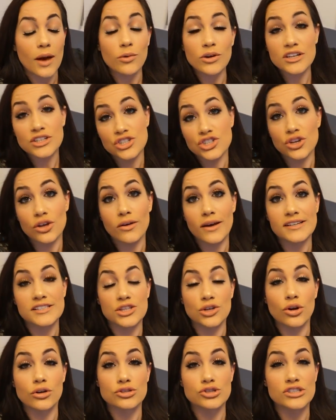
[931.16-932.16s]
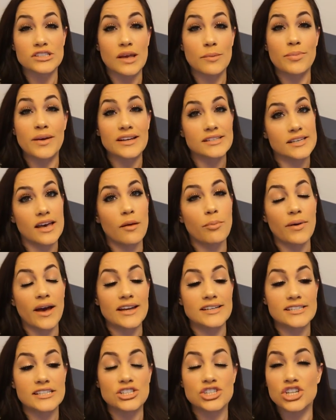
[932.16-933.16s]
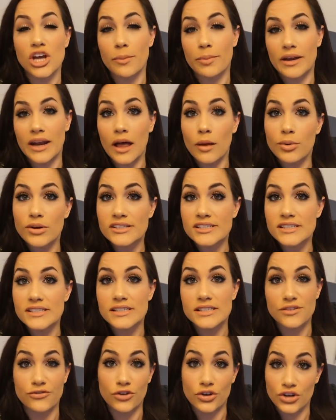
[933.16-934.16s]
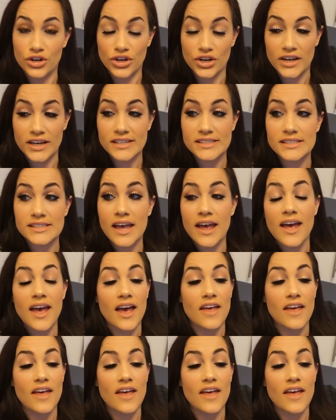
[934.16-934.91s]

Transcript: I wanted to show you guys the groceries I picked up. I did shop at Albertsons if you're curious.